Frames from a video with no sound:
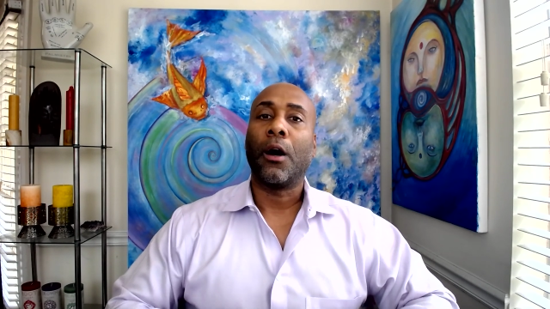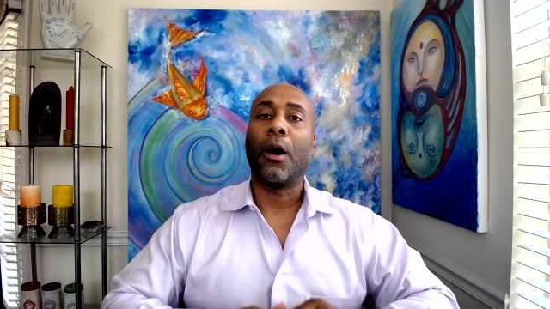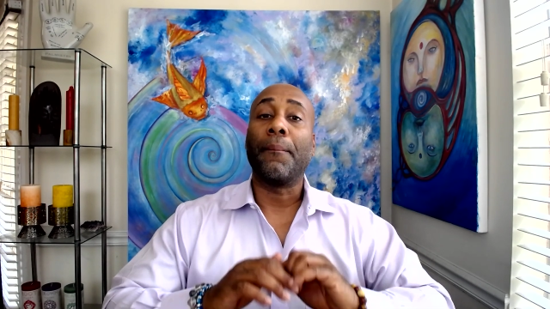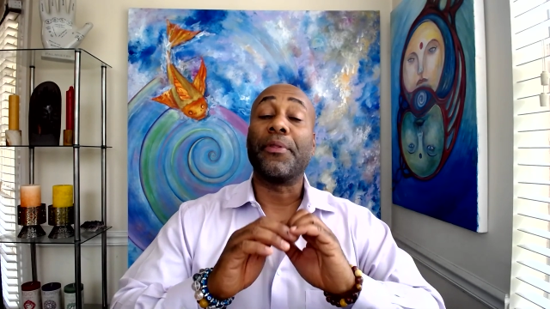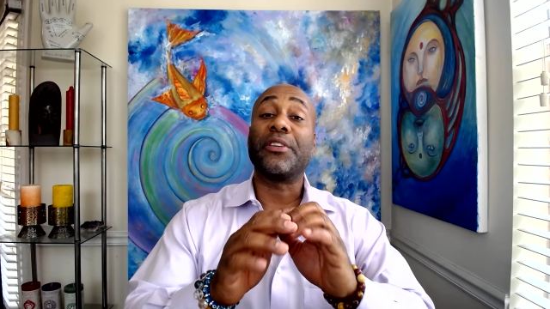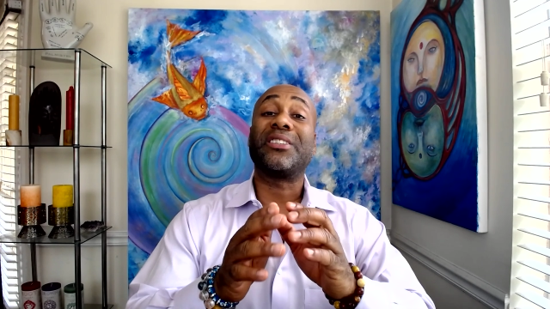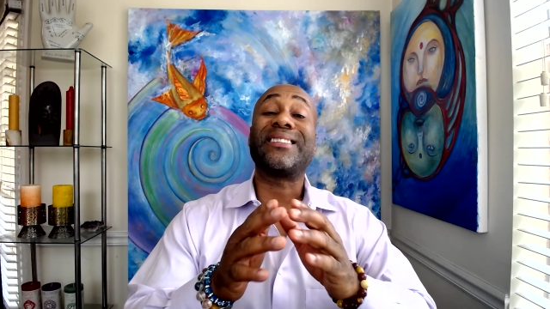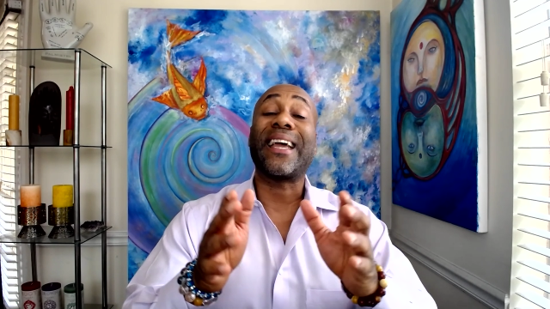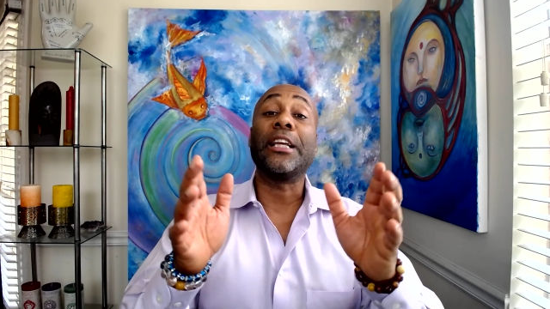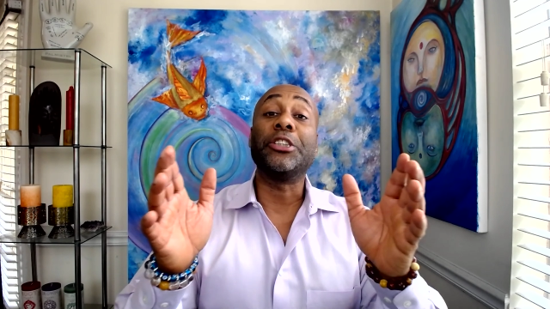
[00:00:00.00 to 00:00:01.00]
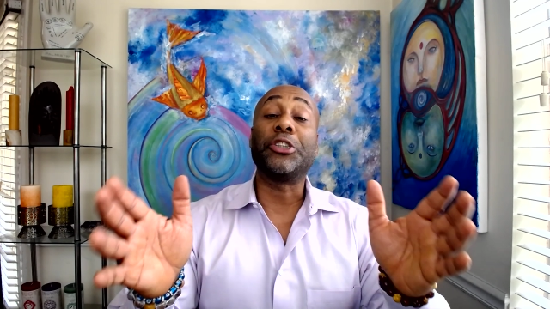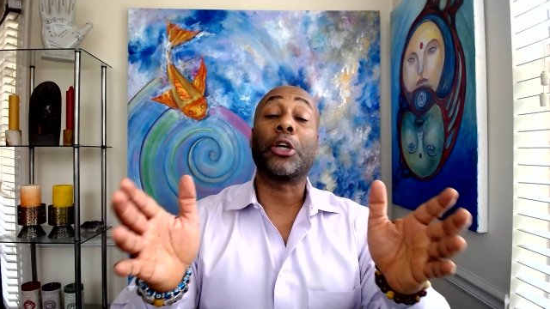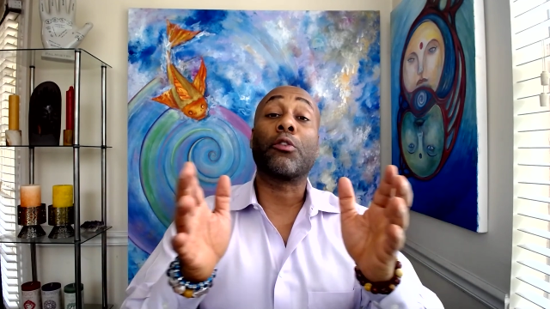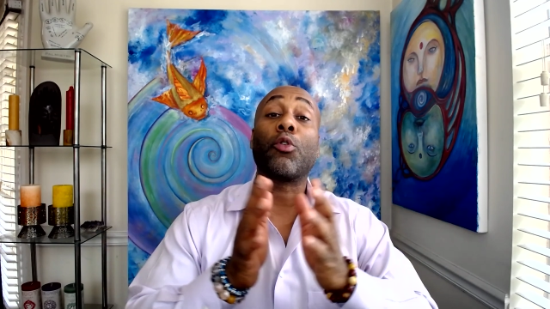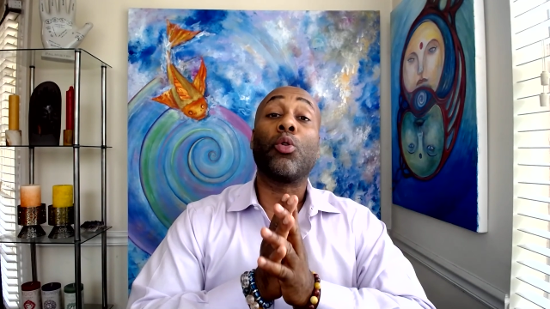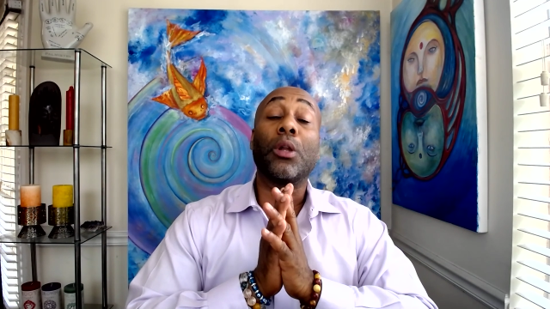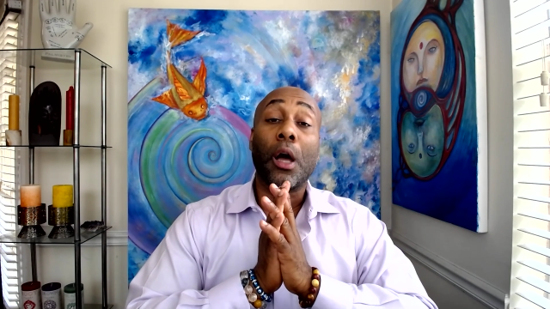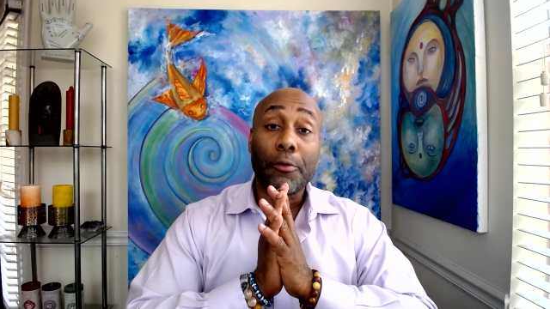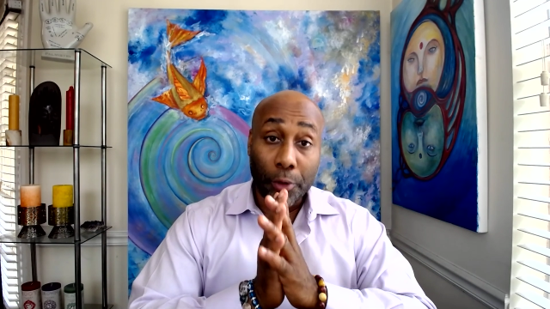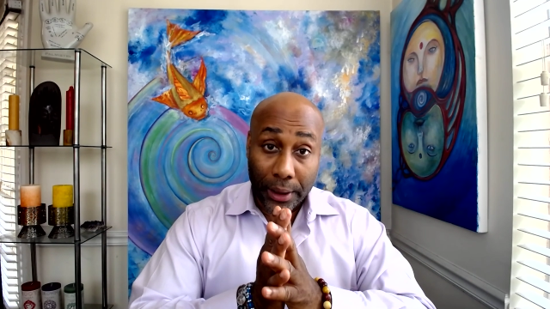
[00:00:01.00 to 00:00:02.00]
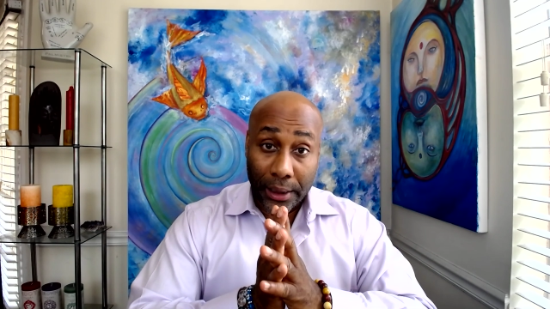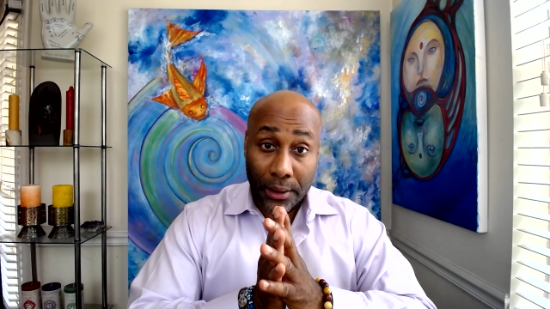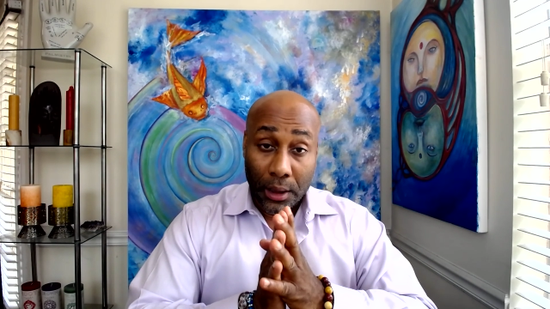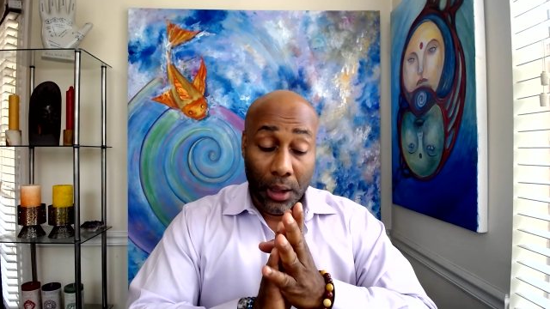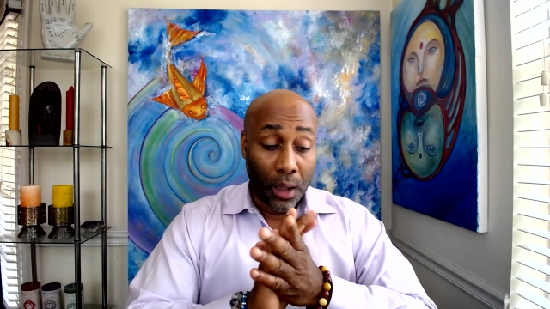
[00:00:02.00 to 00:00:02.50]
Speaker 1: Um, this is a general love reading.